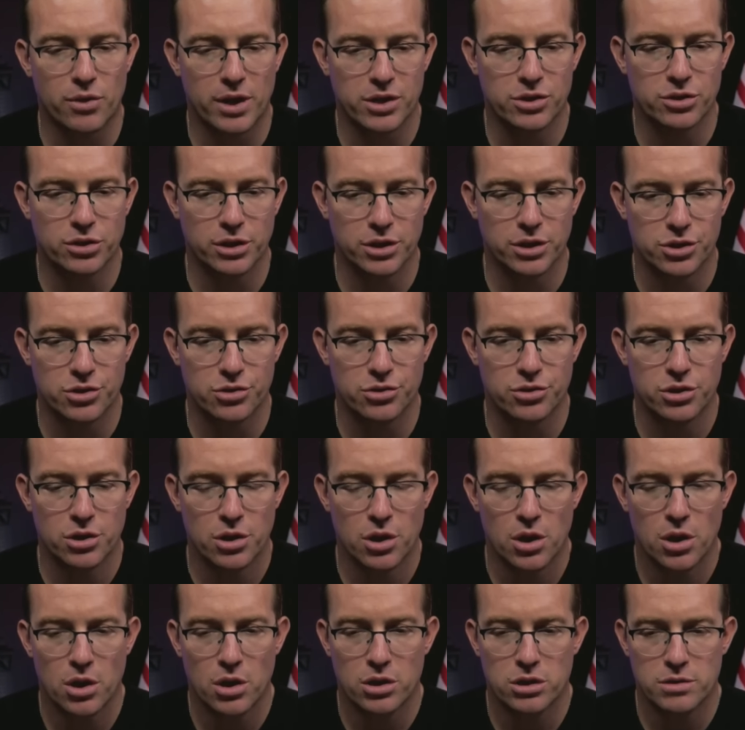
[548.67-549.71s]
racial issues.
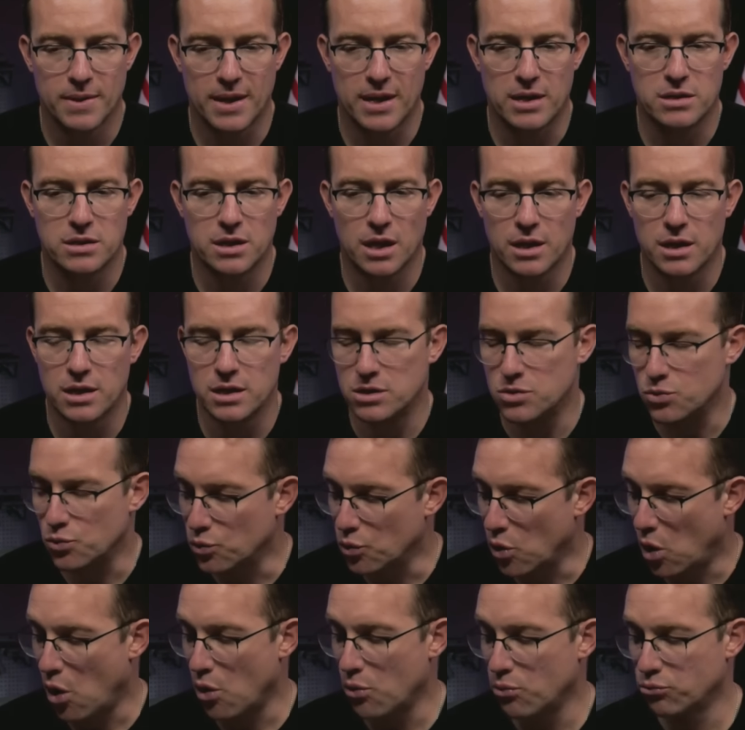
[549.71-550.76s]
This man has done his
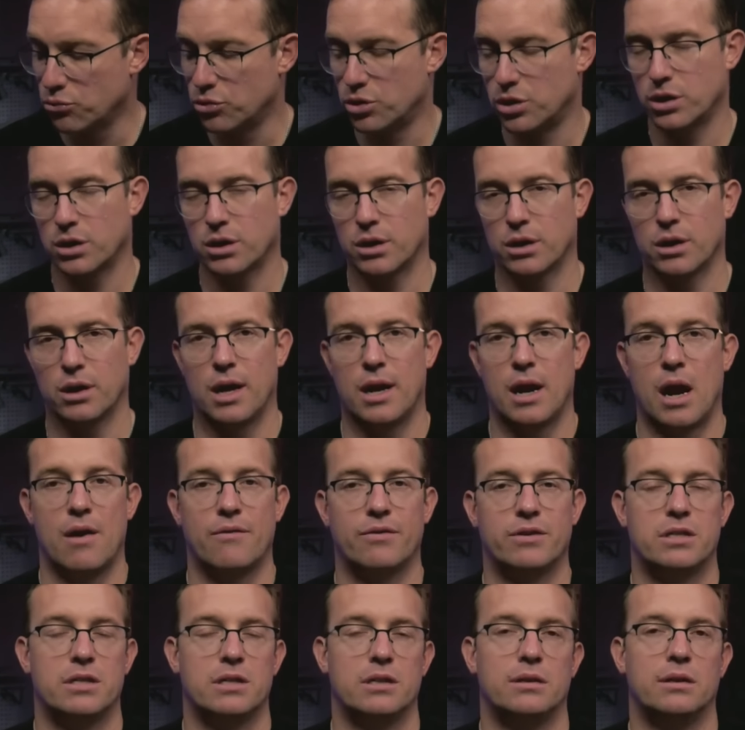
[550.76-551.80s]
homework and
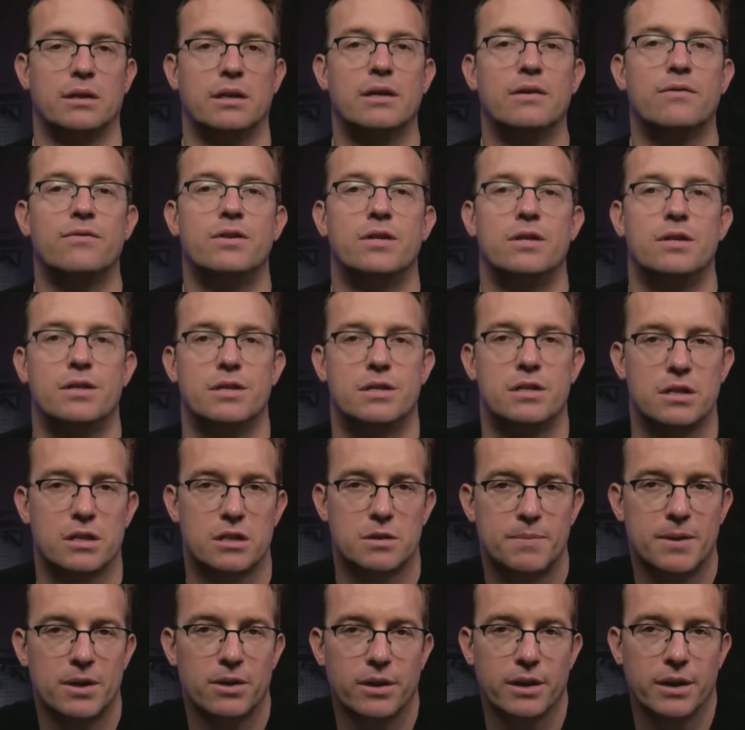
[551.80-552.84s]
obviously lived this
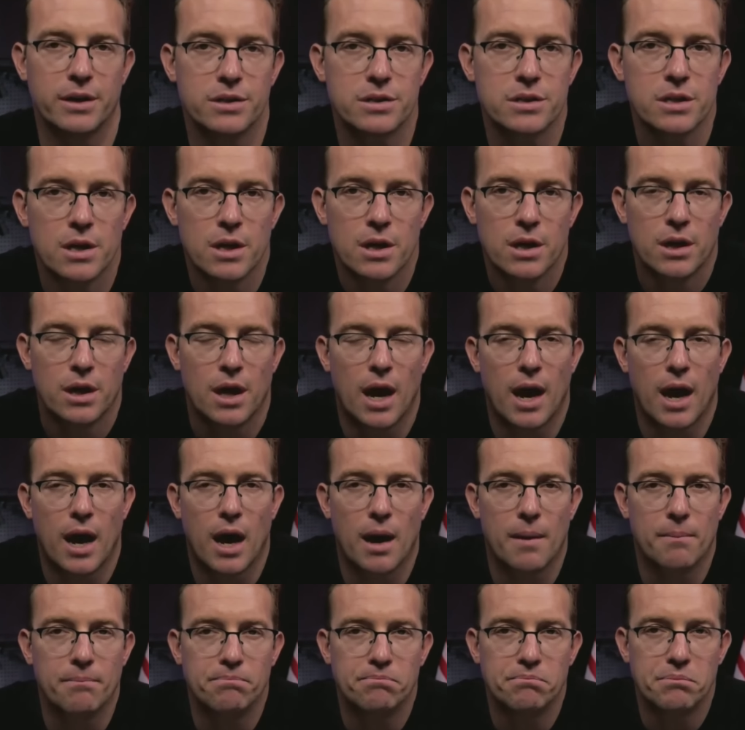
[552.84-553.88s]
experience
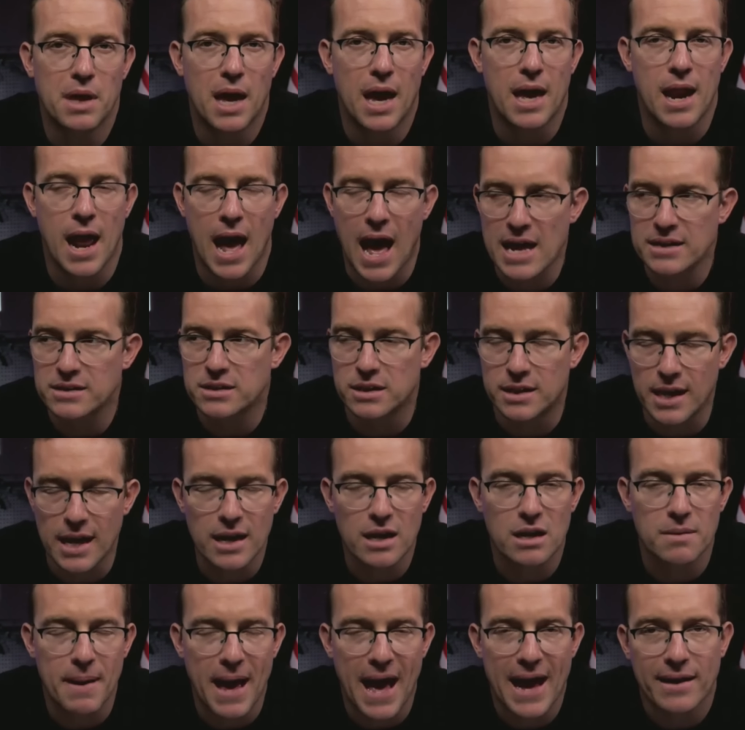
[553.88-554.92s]
and has the data
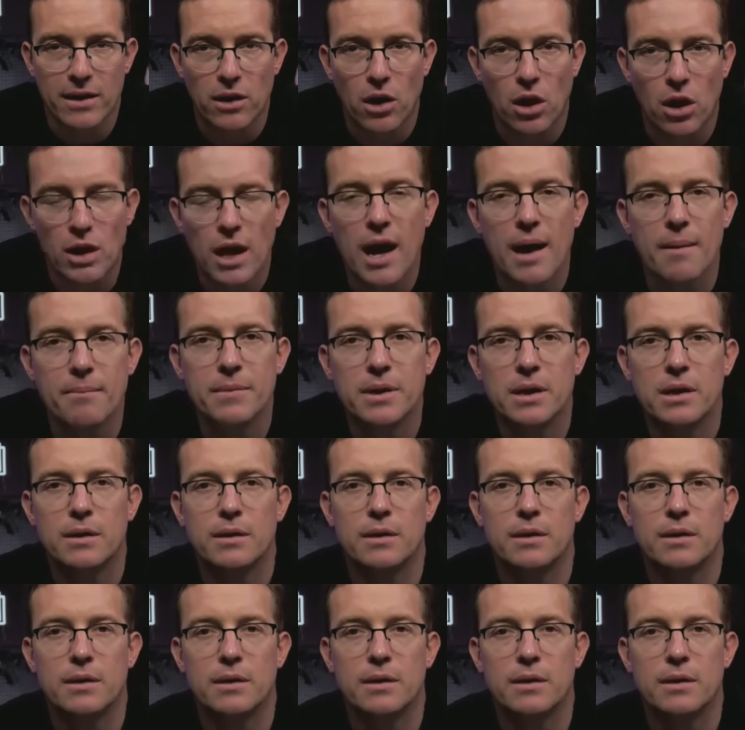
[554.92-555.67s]
to back it all up.